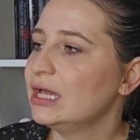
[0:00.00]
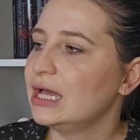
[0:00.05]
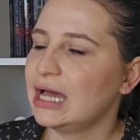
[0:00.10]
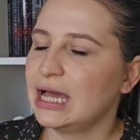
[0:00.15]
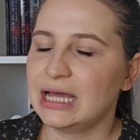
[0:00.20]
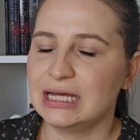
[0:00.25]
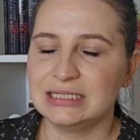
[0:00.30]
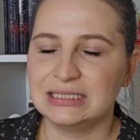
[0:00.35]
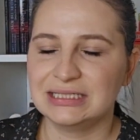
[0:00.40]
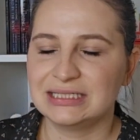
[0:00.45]

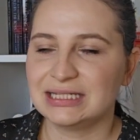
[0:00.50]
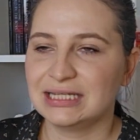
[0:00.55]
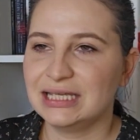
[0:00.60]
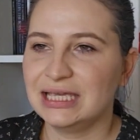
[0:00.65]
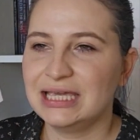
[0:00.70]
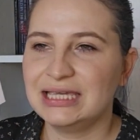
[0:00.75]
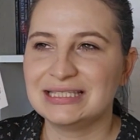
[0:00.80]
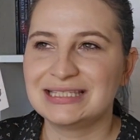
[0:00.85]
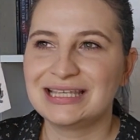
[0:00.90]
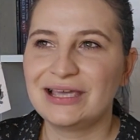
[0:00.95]
And
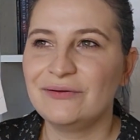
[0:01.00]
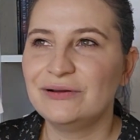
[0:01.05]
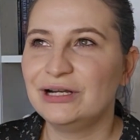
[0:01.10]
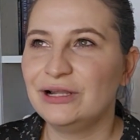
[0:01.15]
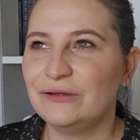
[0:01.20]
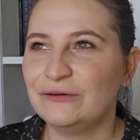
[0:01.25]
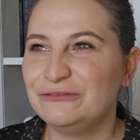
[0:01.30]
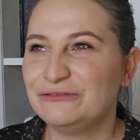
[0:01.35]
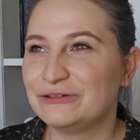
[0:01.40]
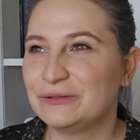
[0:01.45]
it's going
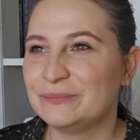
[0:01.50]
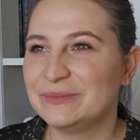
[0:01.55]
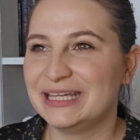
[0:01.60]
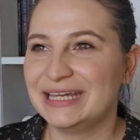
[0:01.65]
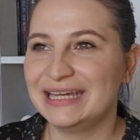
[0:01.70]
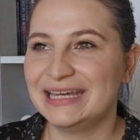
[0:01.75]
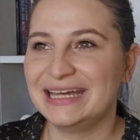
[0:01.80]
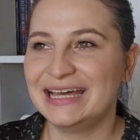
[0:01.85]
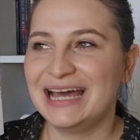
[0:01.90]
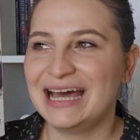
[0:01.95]
along from there.